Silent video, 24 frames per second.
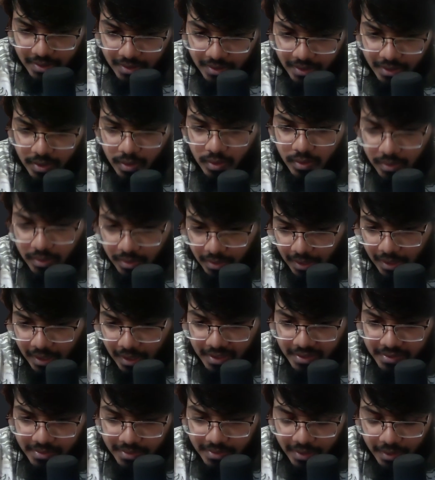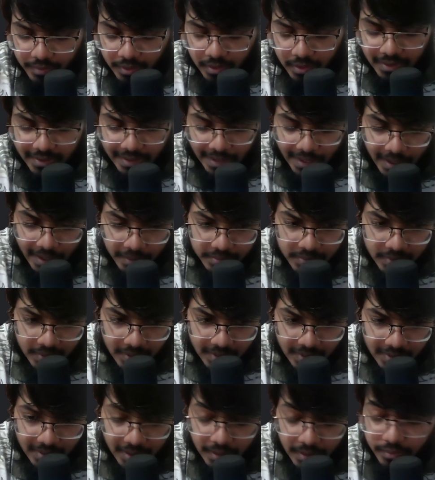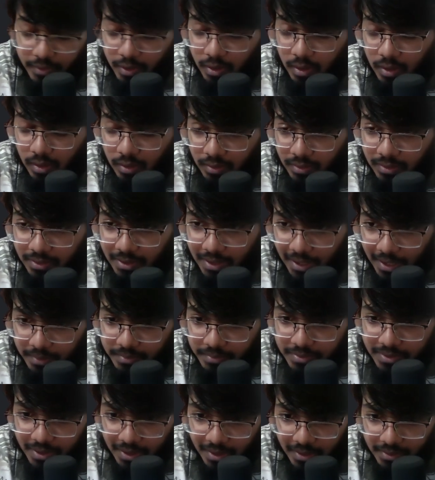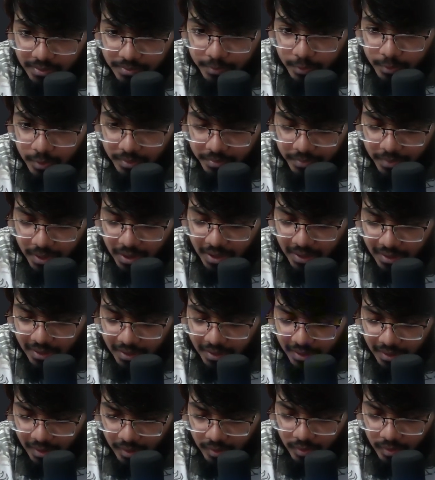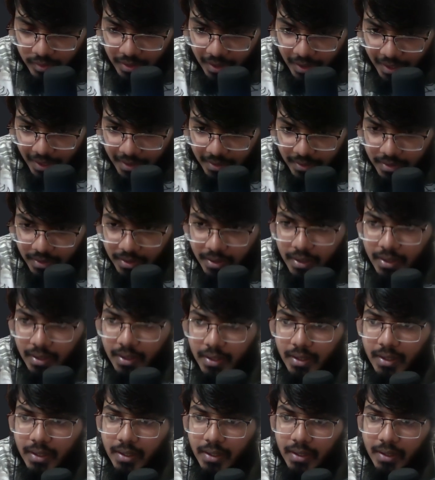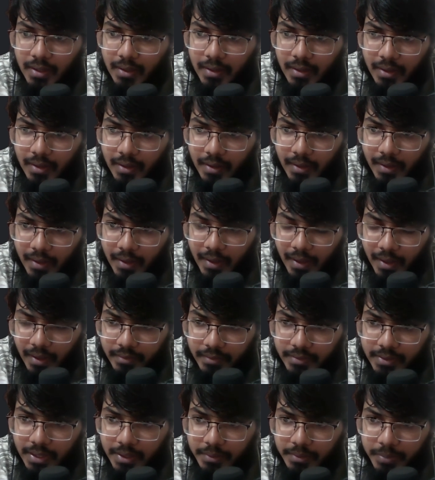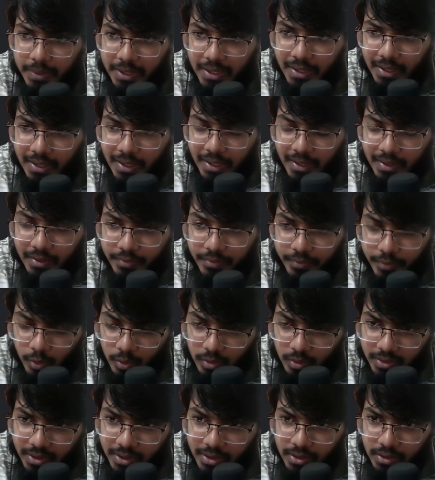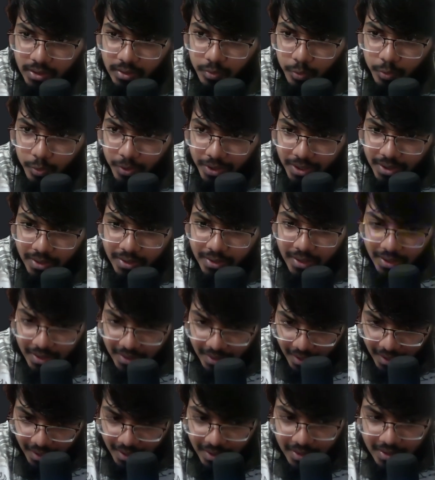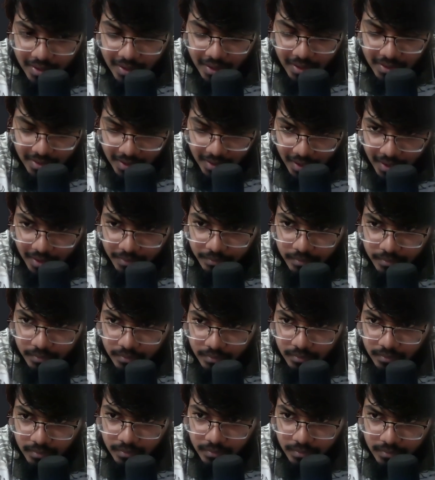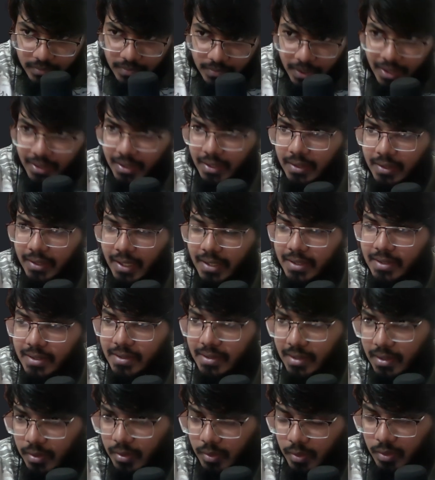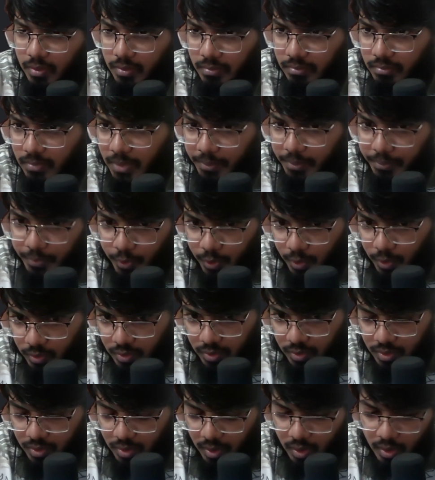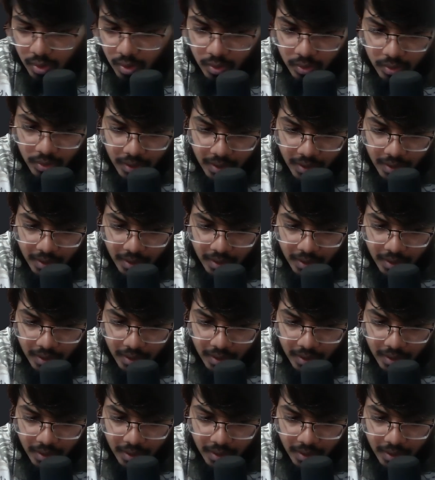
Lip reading: click on save all tabs as bookmark, and have that be in a folder with the date and time. I think that's a good approach. Or